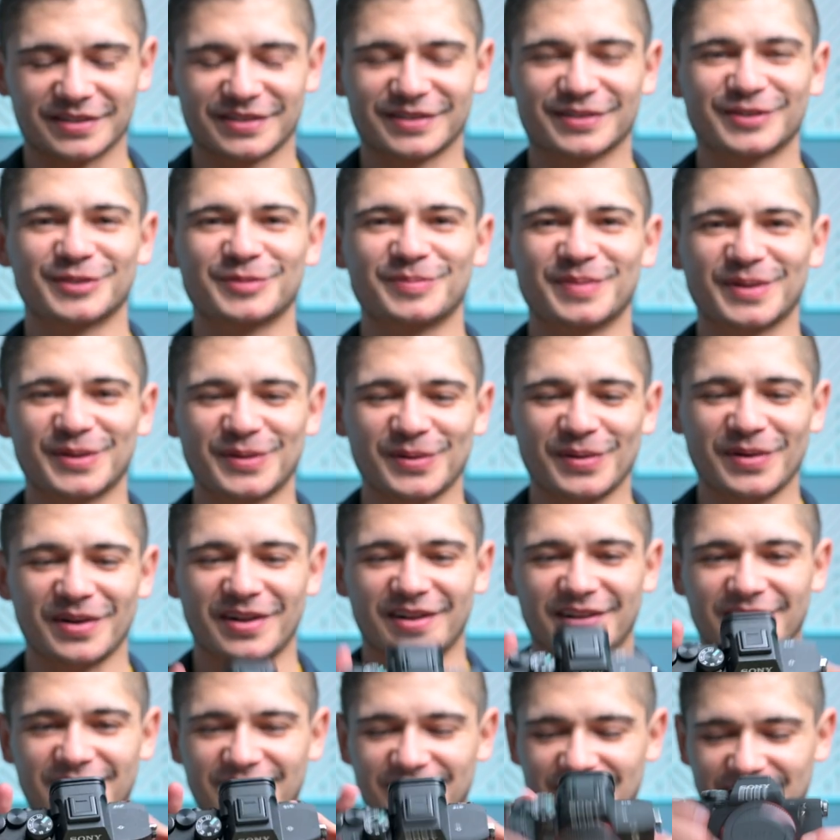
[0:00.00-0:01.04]
Super
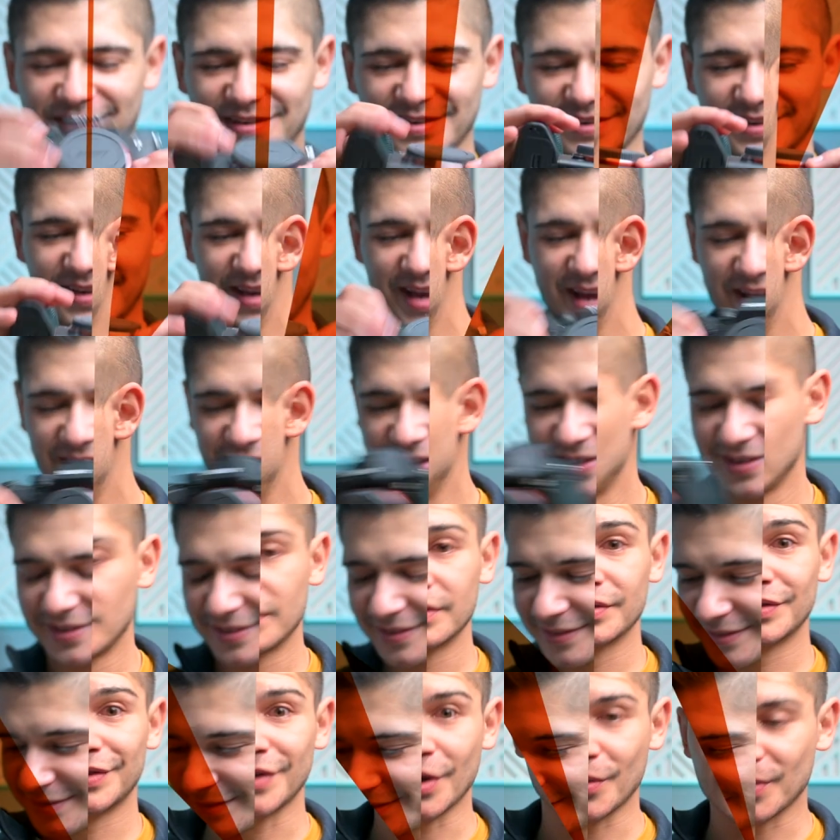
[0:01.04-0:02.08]
cool. Okay.
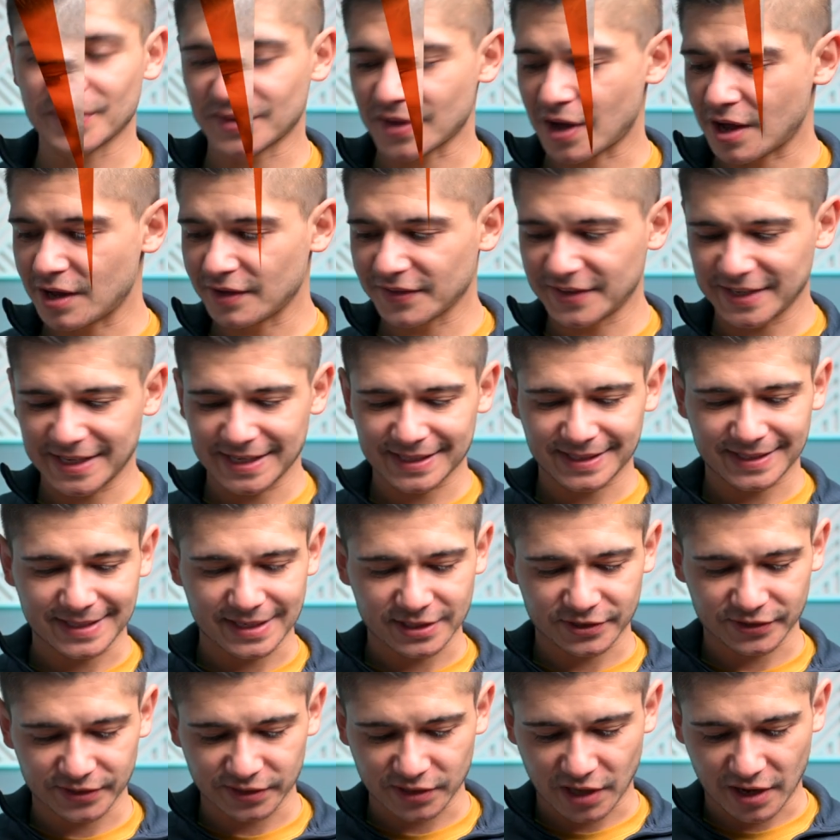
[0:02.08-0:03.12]
So with all the
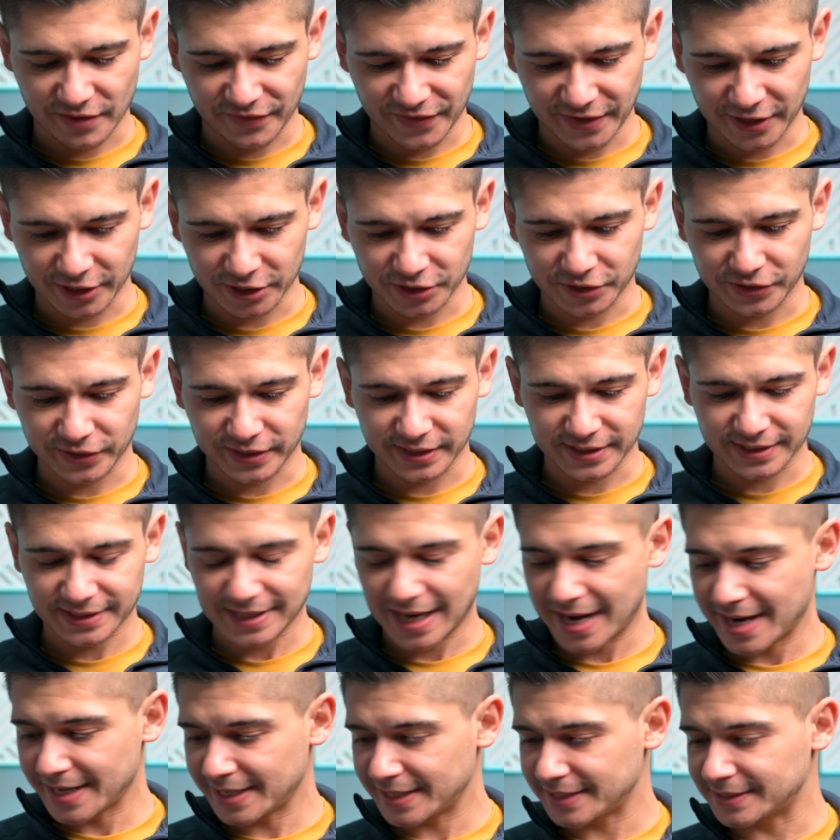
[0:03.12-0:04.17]
accessories off here to the
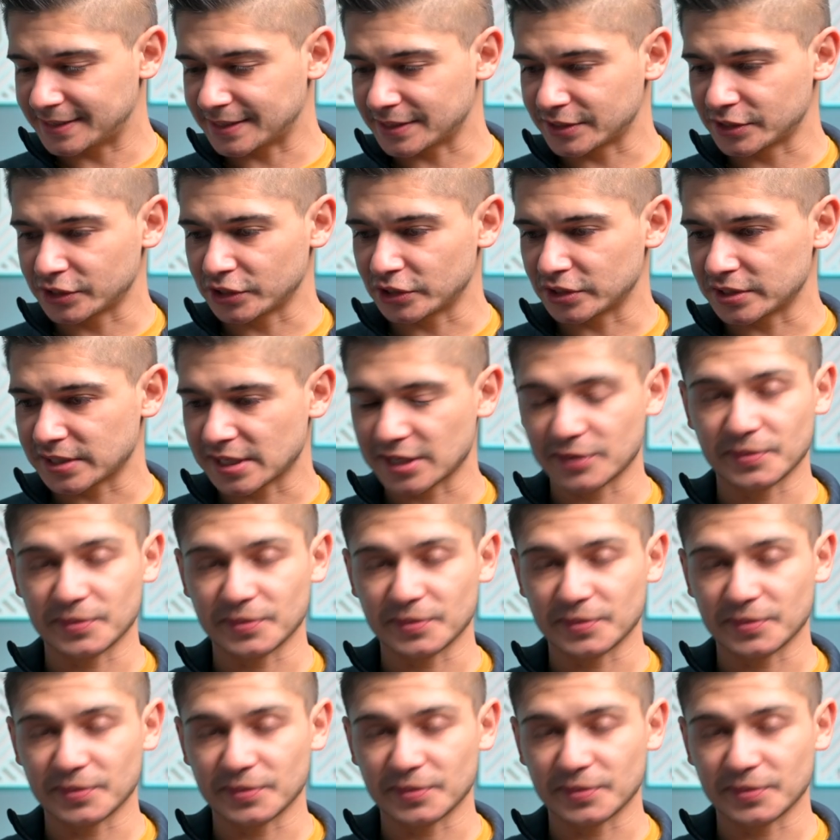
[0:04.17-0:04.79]
side, it does look like